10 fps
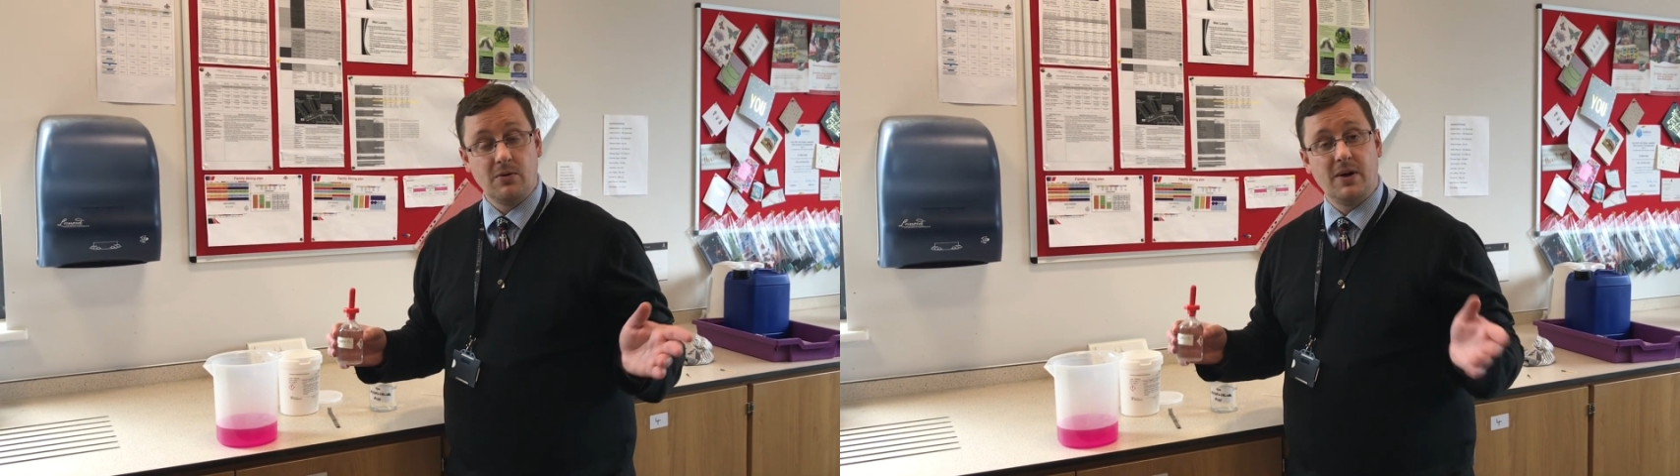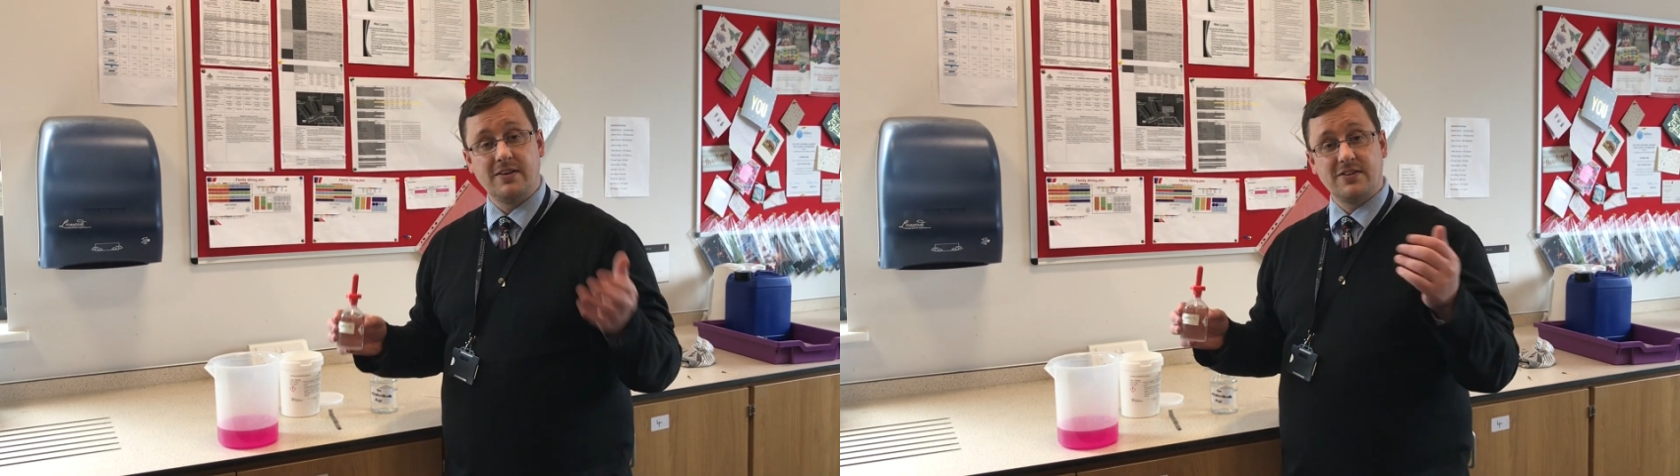
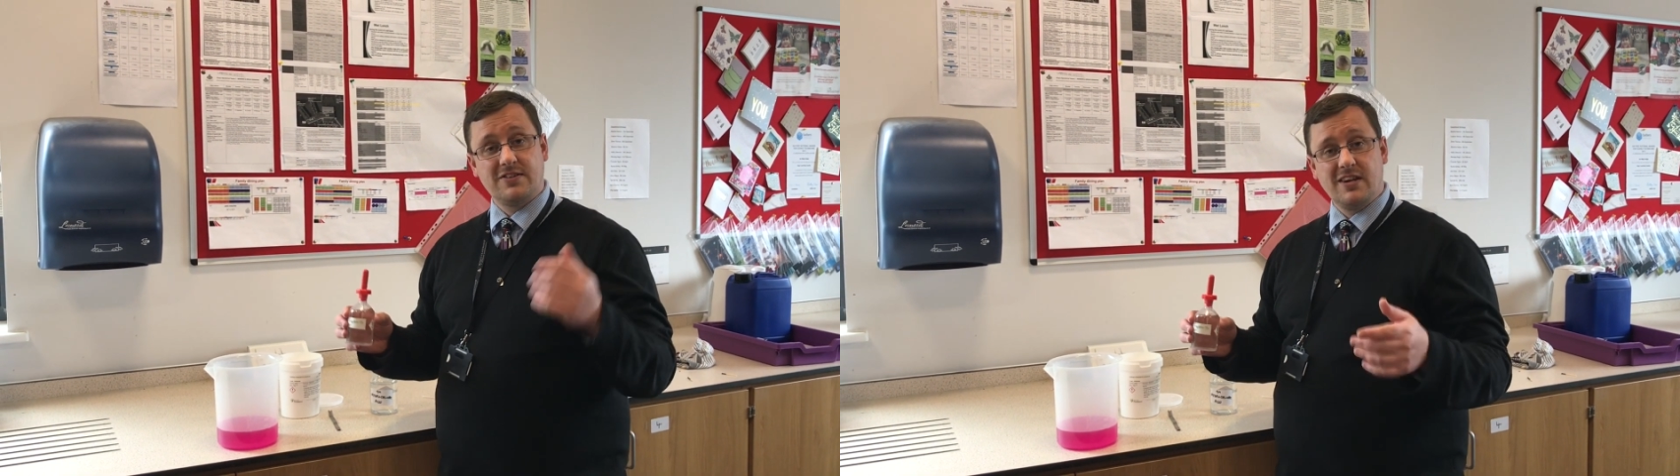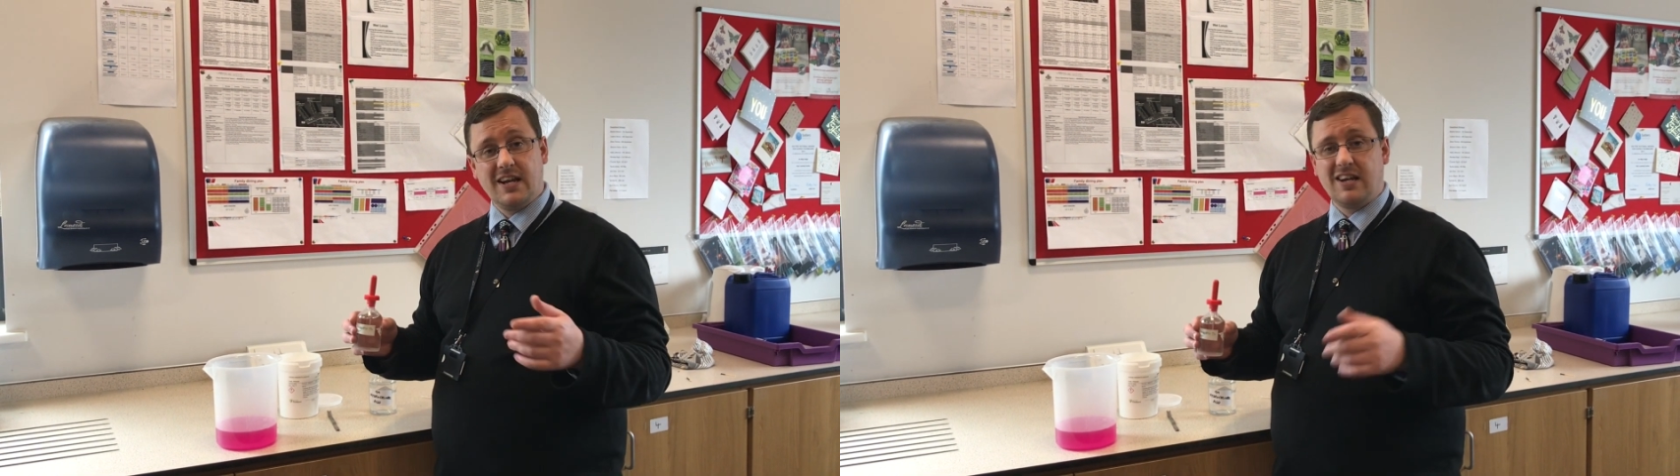When it's
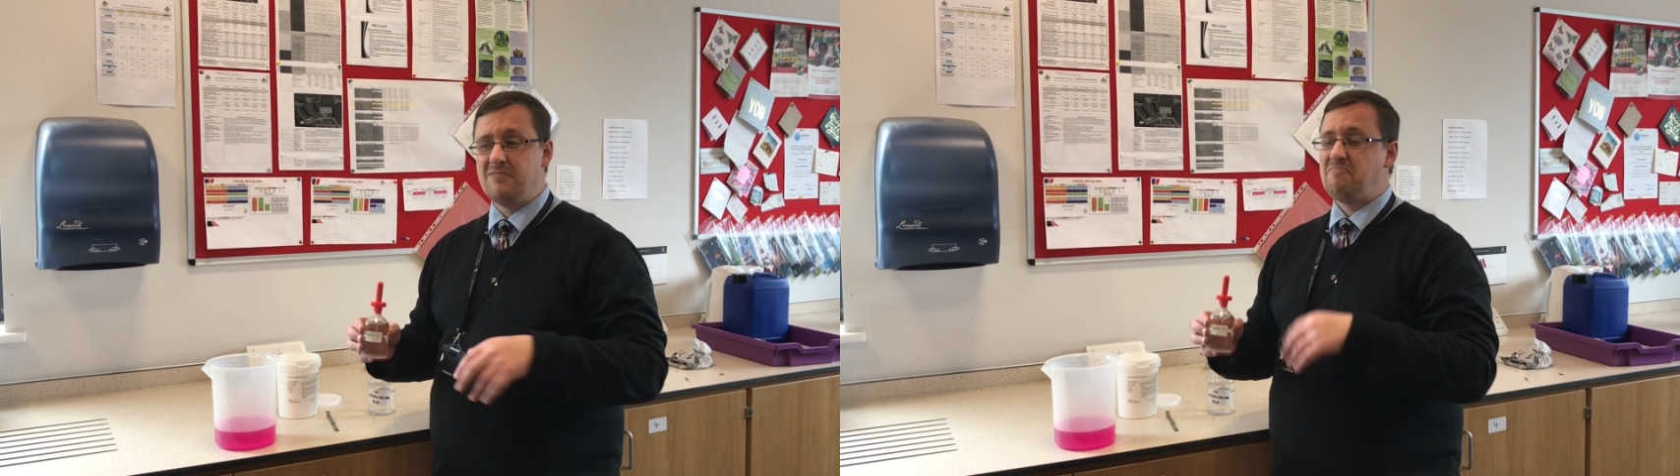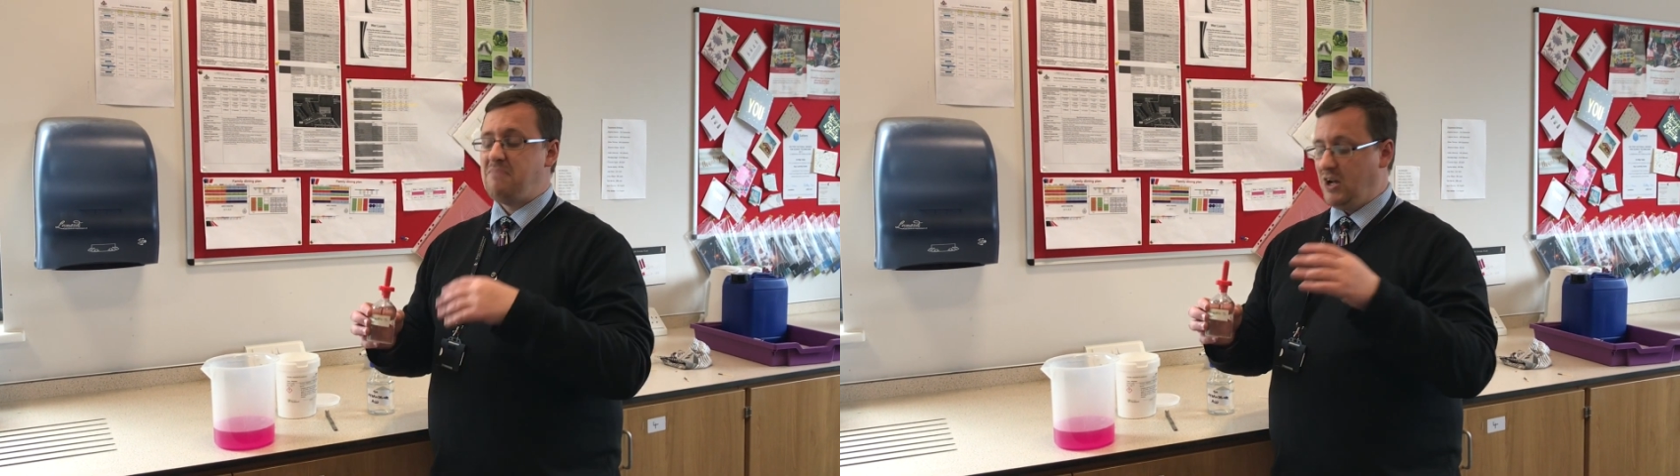acidic,
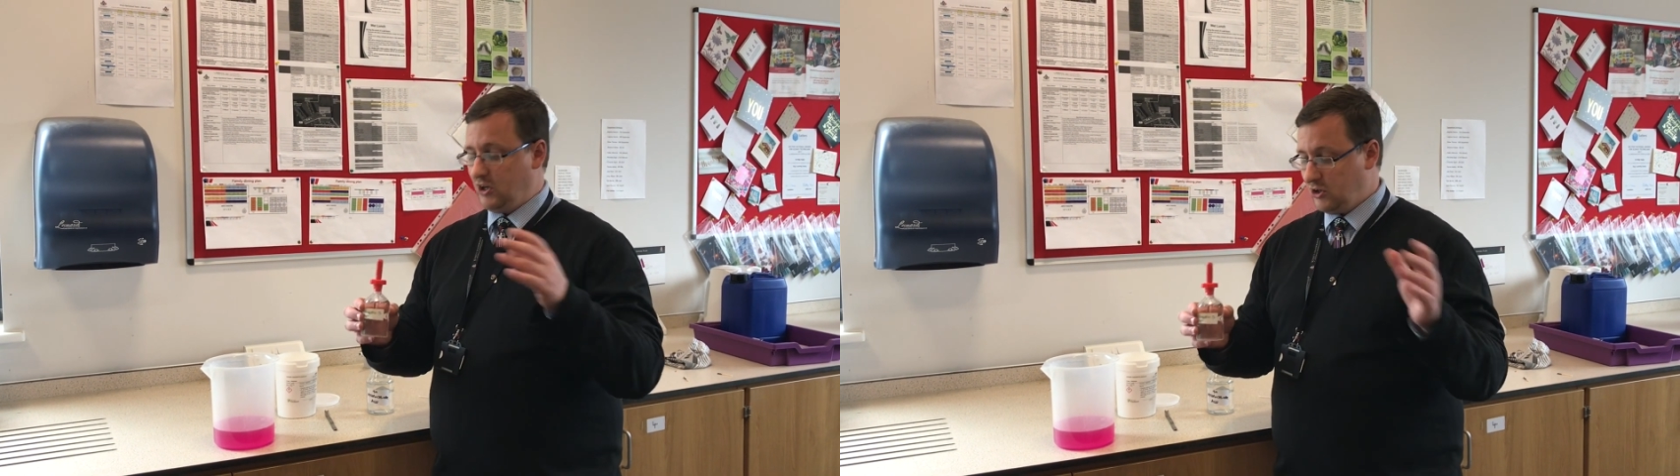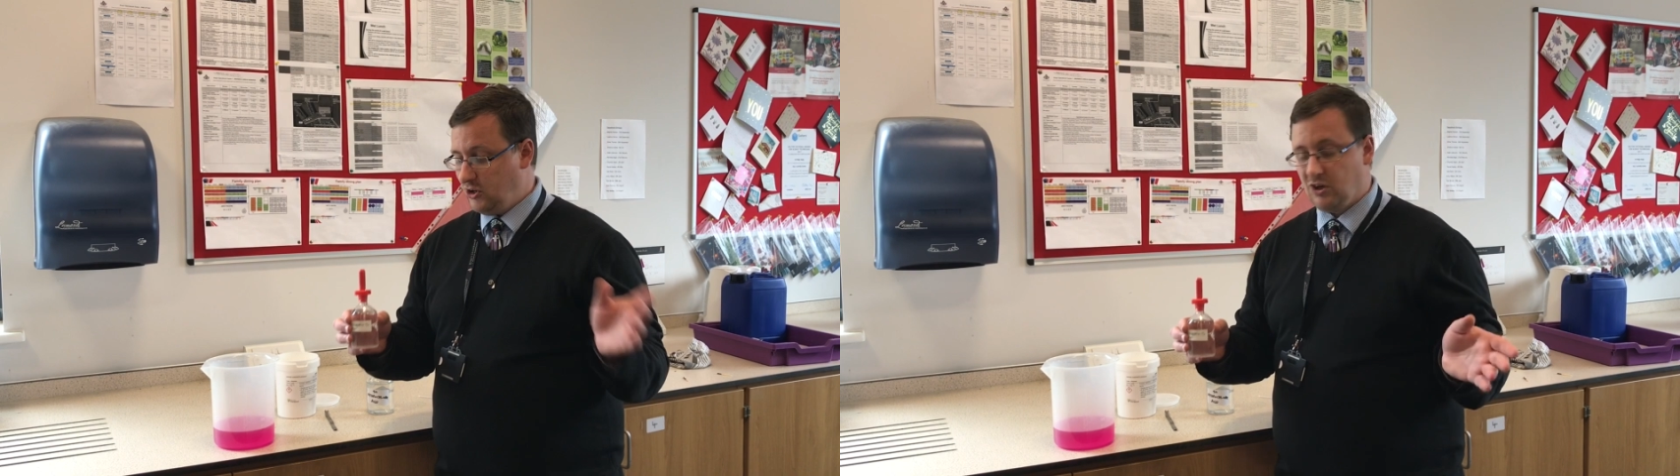
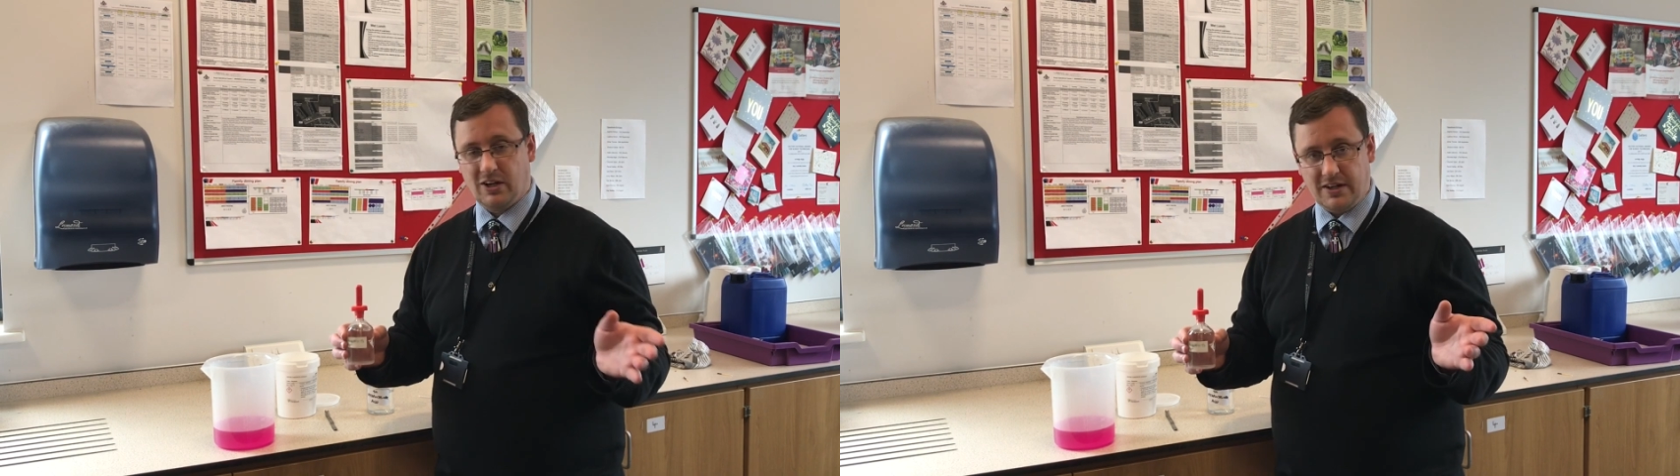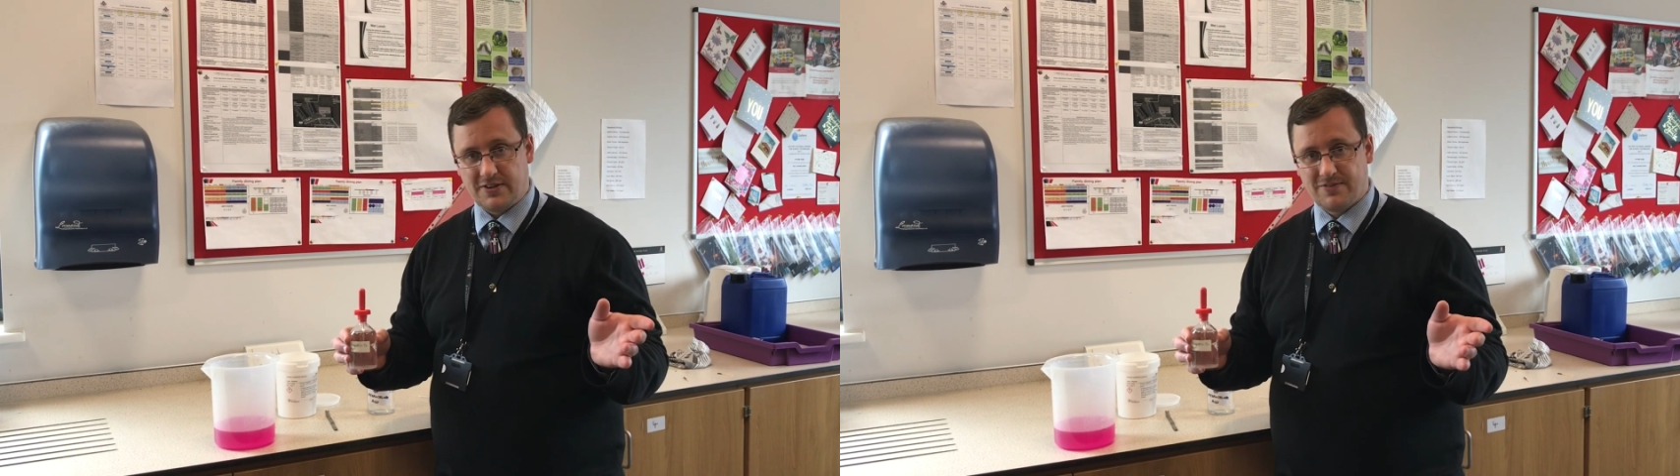
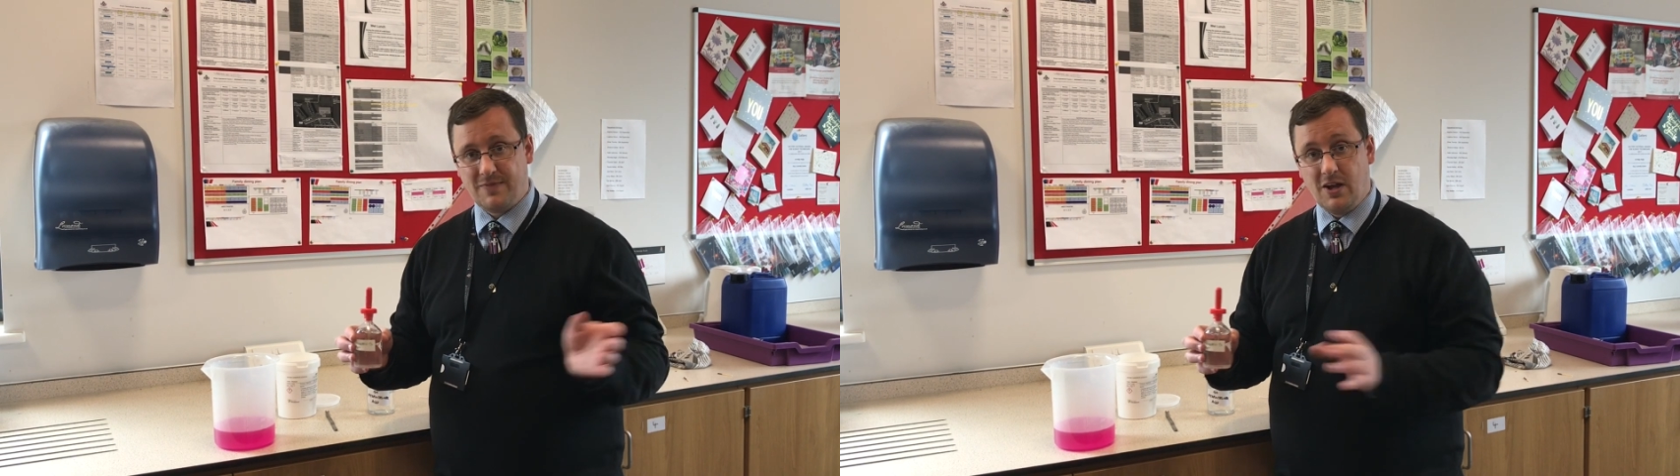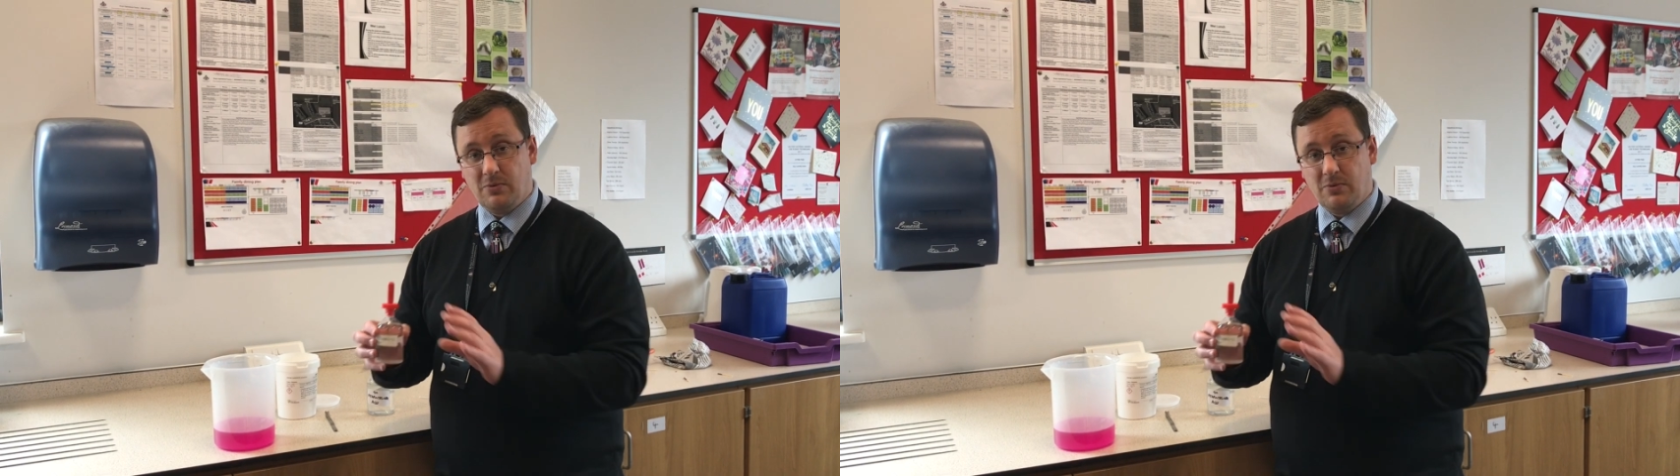colourless.